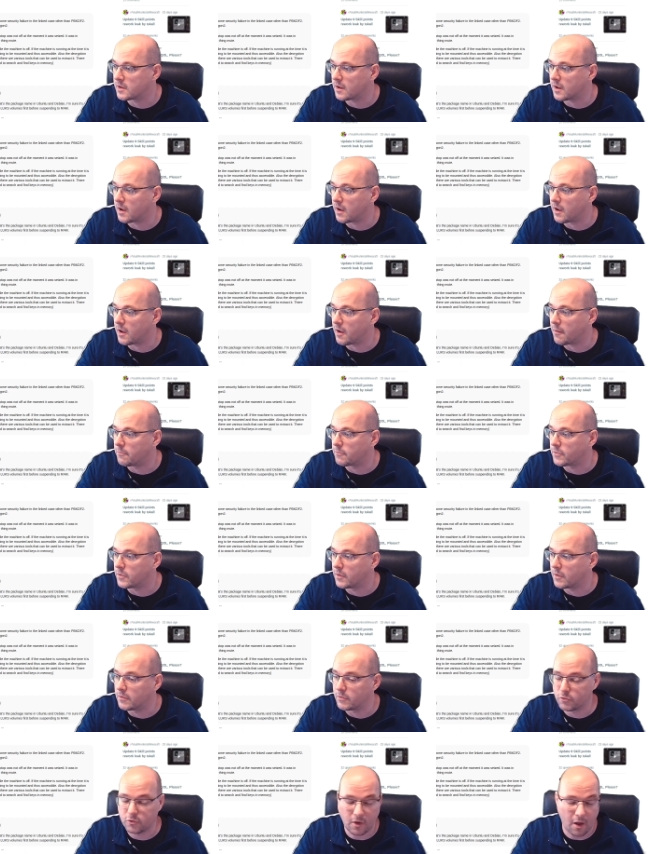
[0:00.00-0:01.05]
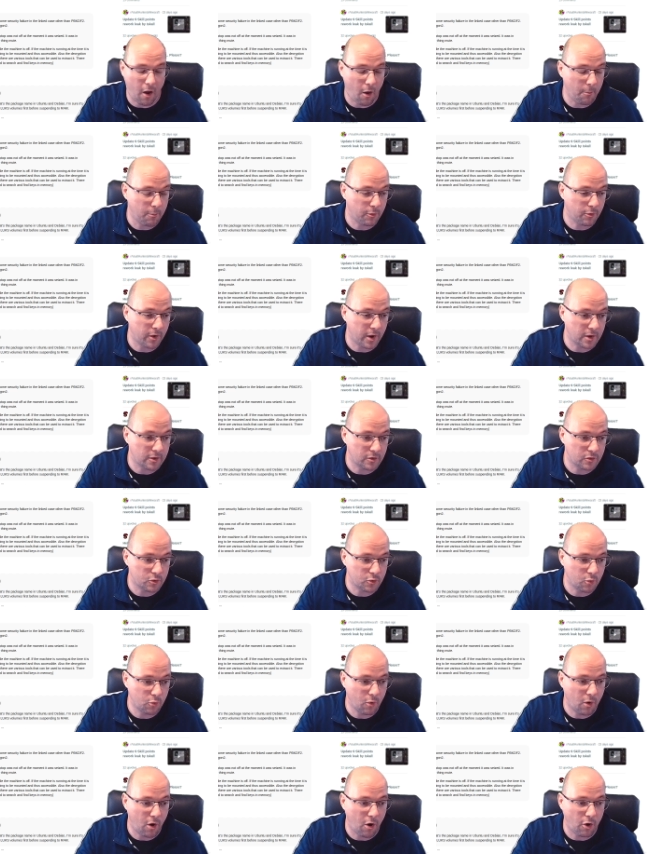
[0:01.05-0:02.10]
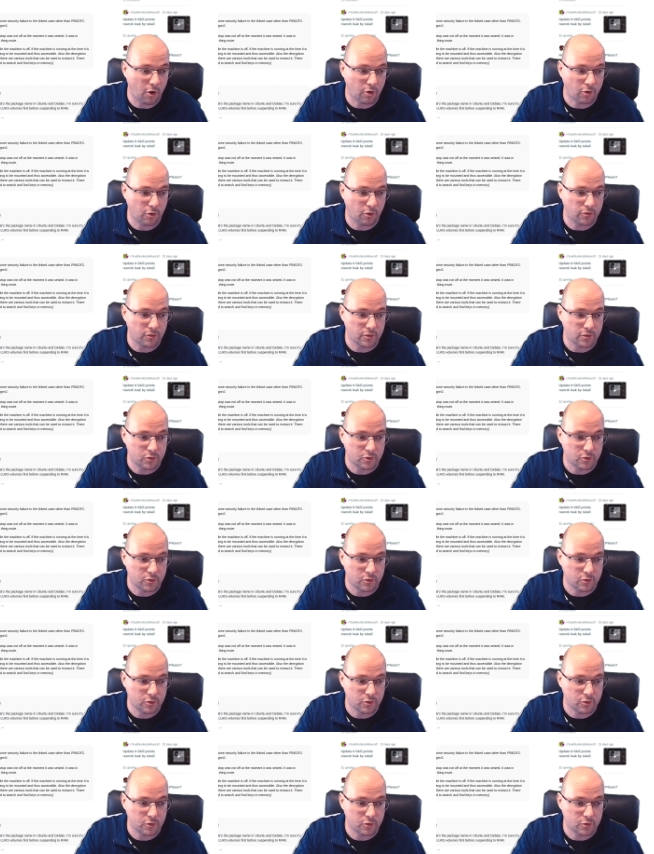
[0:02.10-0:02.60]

upgrade to Argon